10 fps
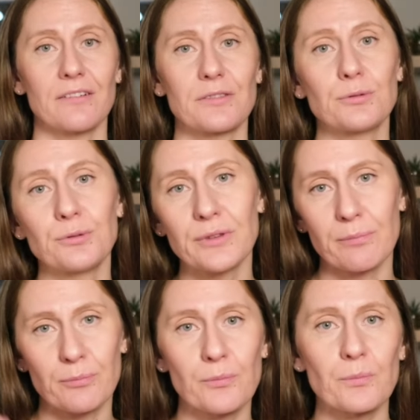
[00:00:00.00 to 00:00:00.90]
through the
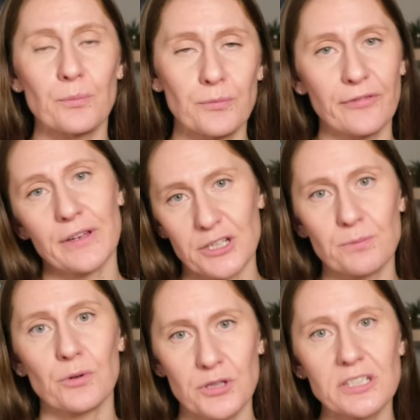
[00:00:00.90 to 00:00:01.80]
finished
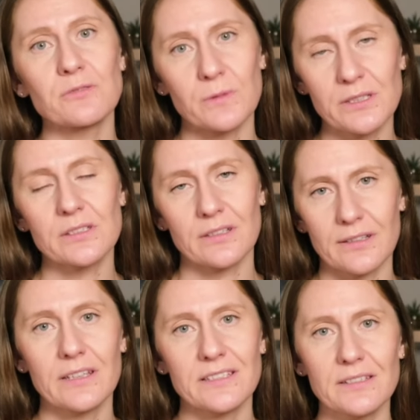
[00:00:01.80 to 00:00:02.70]
projects with
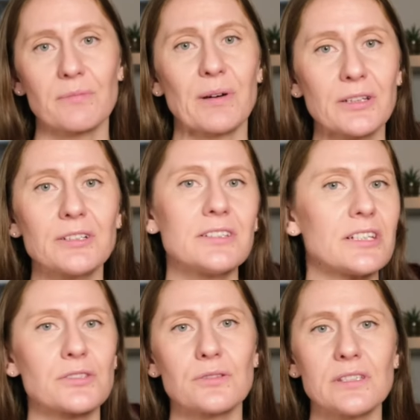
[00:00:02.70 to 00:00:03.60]
this pattern,
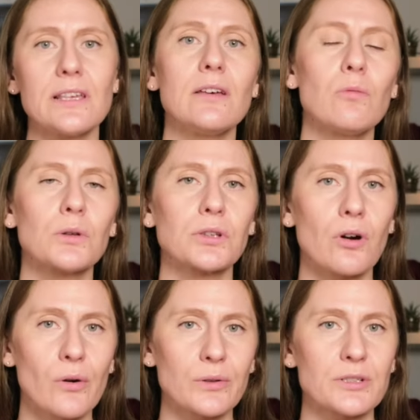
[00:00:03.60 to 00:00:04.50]
just to see what
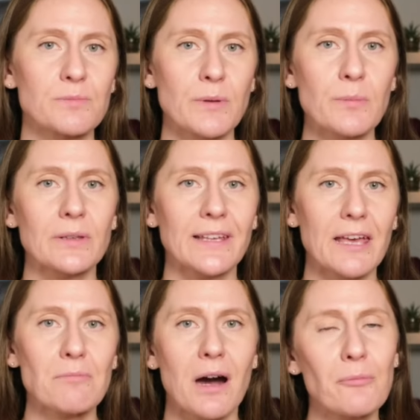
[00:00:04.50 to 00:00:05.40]
colors people
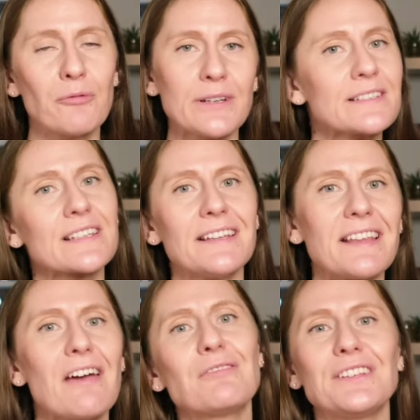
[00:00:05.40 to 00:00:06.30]
came up with, and
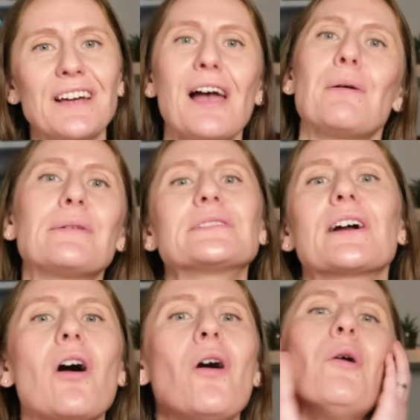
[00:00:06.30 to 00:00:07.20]
every time I was
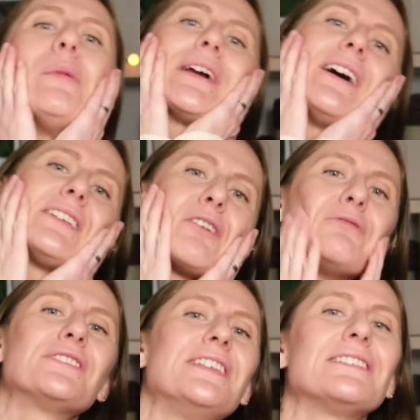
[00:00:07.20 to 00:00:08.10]
like, oh my god, I
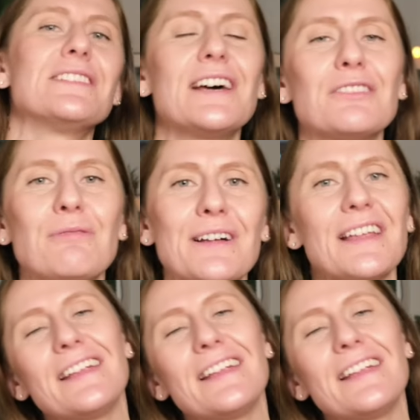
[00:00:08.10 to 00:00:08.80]
want that one.